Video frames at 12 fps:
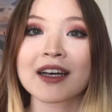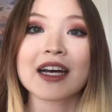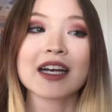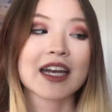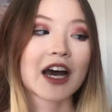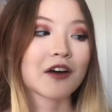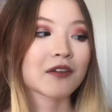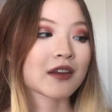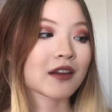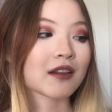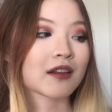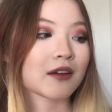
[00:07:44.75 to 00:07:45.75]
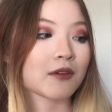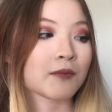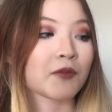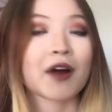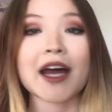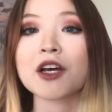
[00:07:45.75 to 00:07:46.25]
Now, the
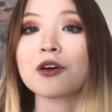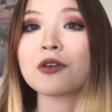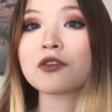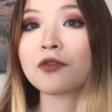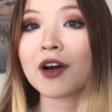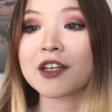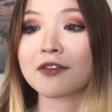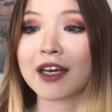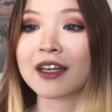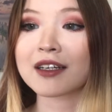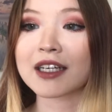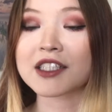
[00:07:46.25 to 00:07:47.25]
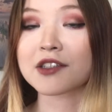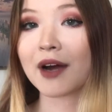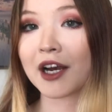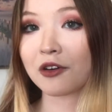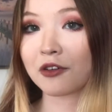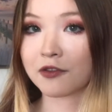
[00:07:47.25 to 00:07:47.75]
radical in front of it is a
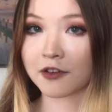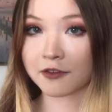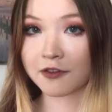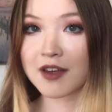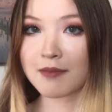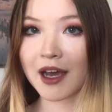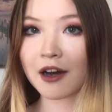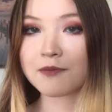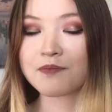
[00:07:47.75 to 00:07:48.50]
radical for female.